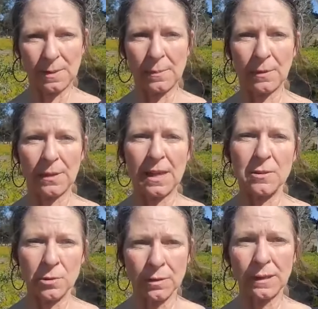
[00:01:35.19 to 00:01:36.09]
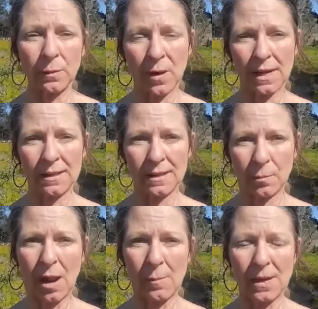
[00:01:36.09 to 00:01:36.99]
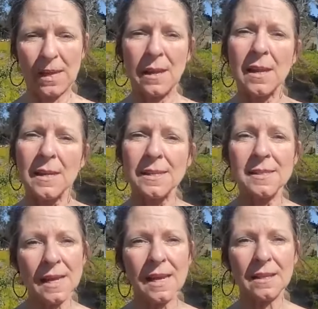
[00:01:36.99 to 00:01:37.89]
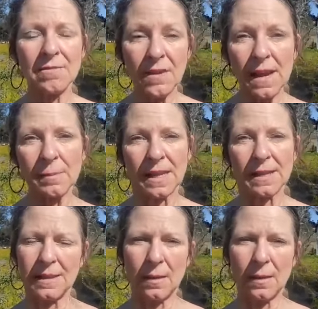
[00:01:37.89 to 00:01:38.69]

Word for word: people that truly wanted the property to stay in the family.